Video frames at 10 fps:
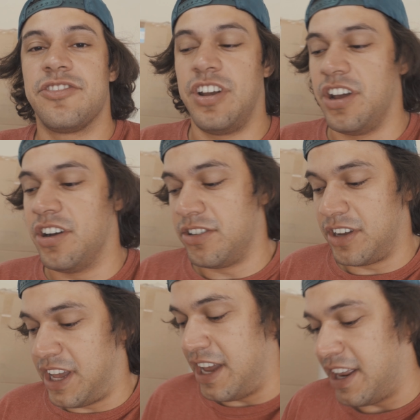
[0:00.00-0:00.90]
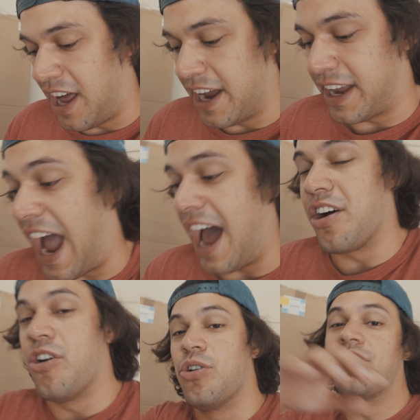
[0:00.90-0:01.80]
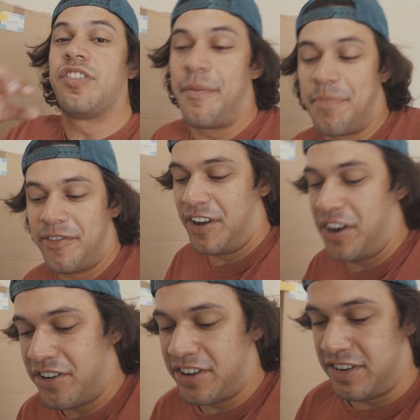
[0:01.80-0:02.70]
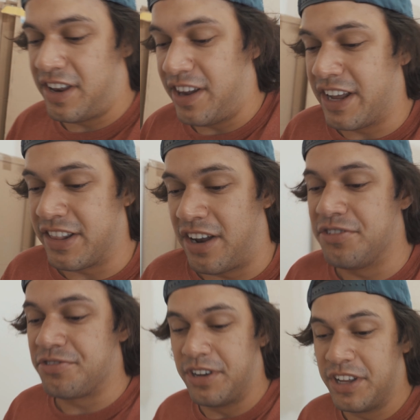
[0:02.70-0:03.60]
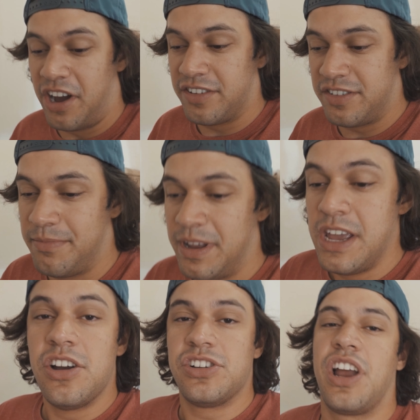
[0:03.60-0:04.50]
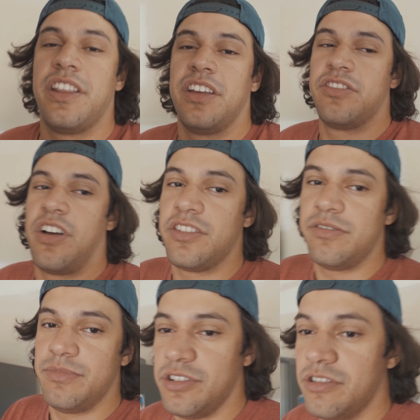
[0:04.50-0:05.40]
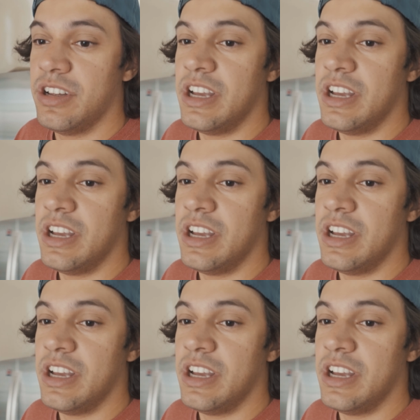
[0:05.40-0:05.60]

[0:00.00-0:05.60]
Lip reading: video, he like had a whole separate video because he like thought it was really awesome, which I think is awesome too.